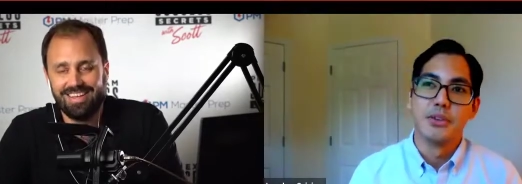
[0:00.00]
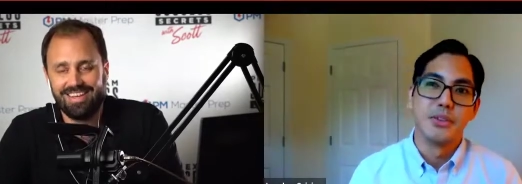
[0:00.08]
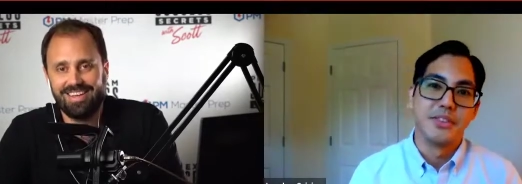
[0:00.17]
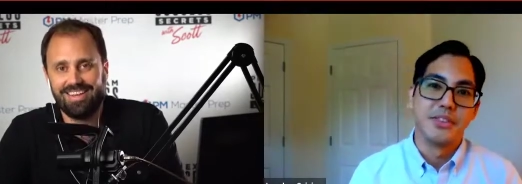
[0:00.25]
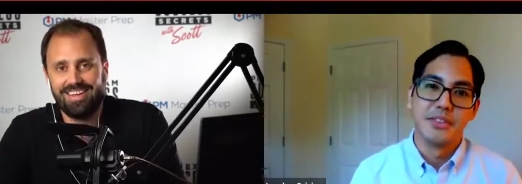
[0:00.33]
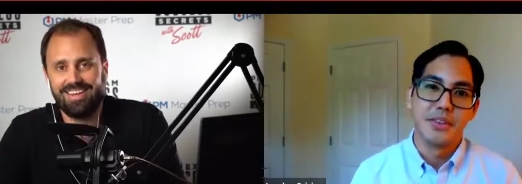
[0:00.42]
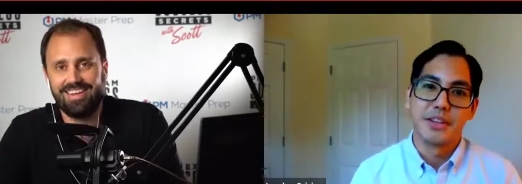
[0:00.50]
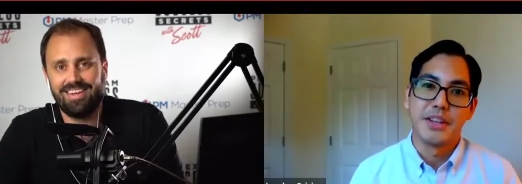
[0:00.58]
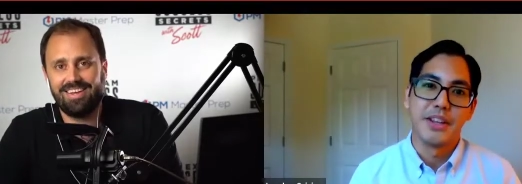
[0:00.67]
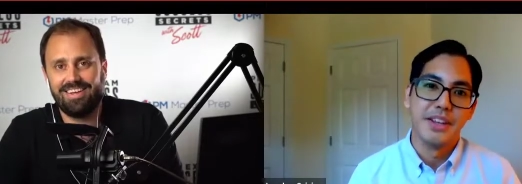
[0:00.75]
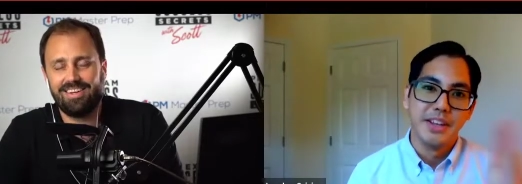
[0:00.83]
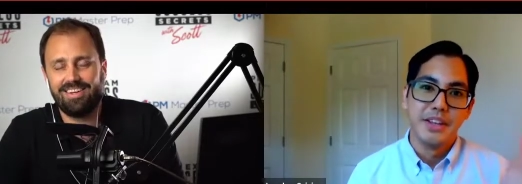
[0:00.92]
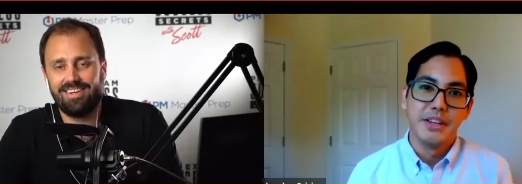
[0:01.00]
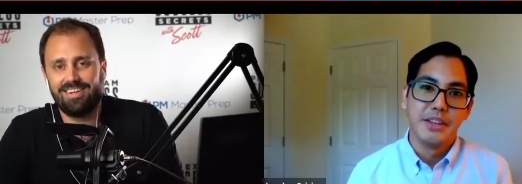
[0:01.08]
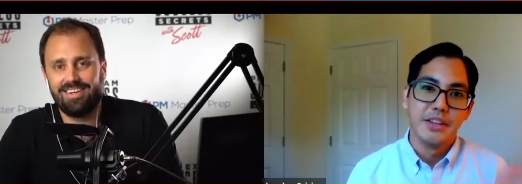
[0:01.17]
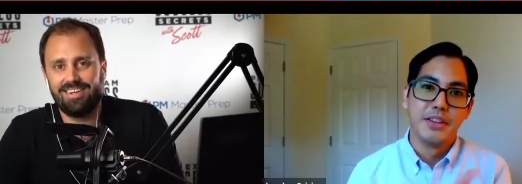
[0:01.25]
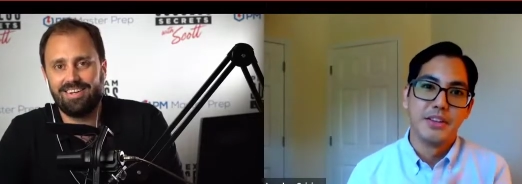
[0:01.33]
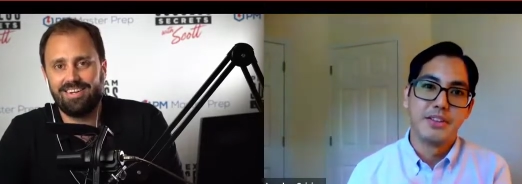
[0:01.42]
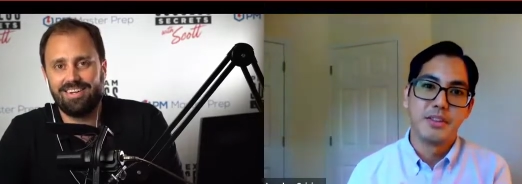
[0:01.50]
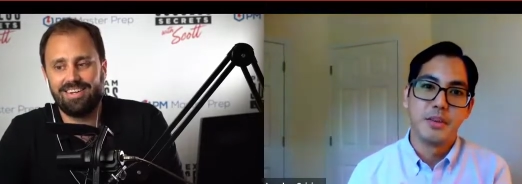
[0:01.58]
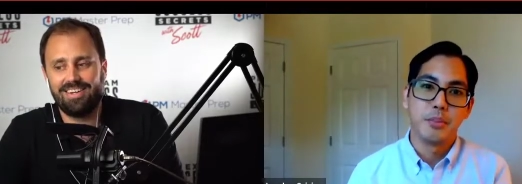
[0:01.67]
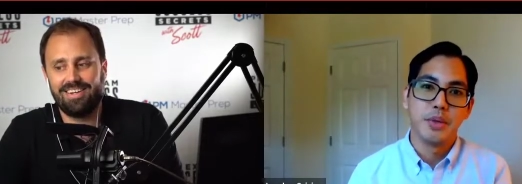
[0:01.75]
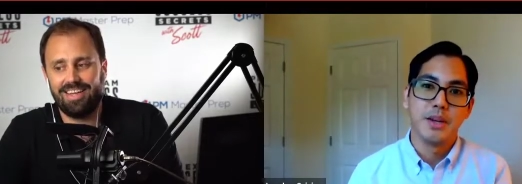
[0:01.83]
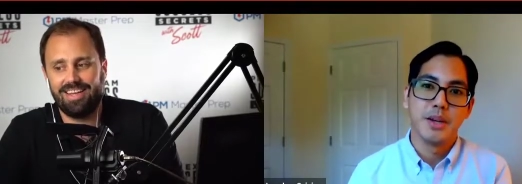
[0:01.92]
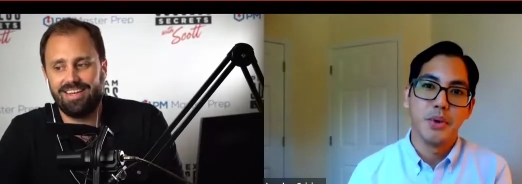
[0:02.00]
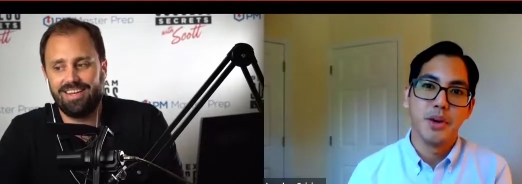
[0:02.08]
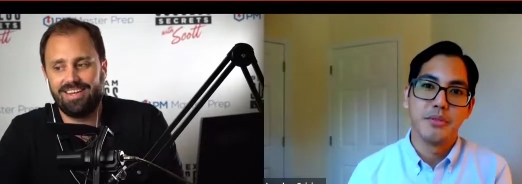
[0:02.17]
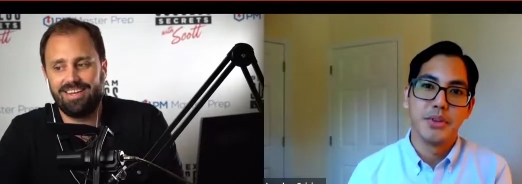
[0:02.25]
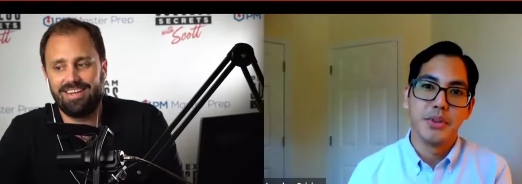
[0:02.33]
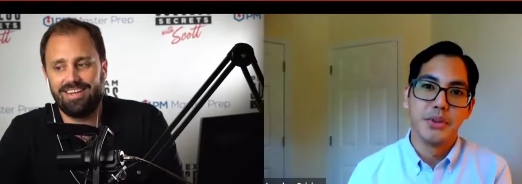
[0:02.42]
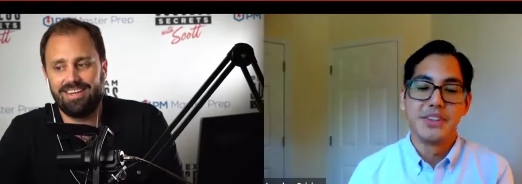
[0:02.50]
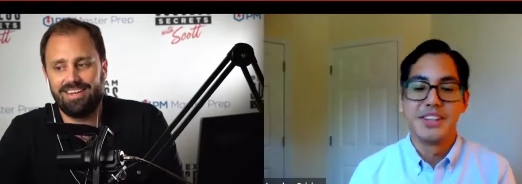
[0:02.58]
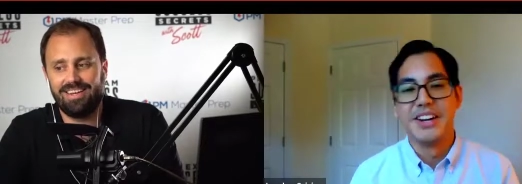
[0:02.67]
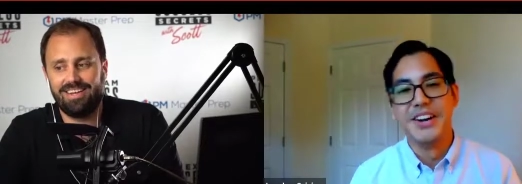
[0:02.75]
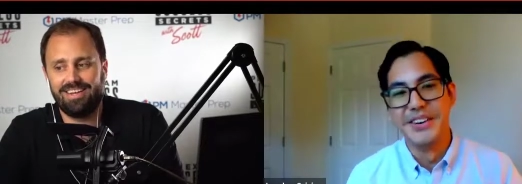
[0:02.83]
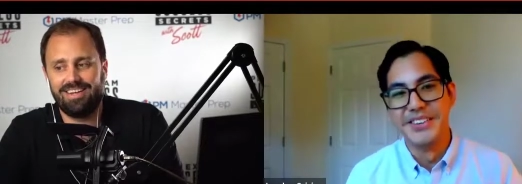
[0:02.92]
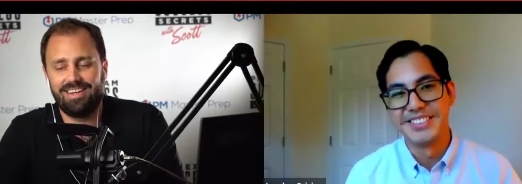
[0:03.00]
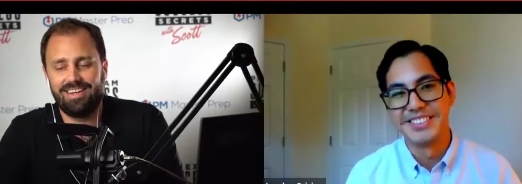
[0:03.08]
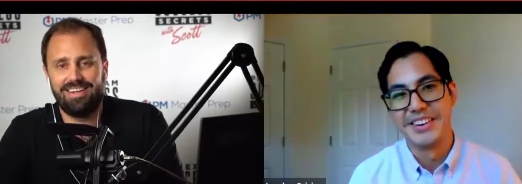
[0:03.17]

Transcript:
Speaker 1: you know, just like this is a M1 view, you know.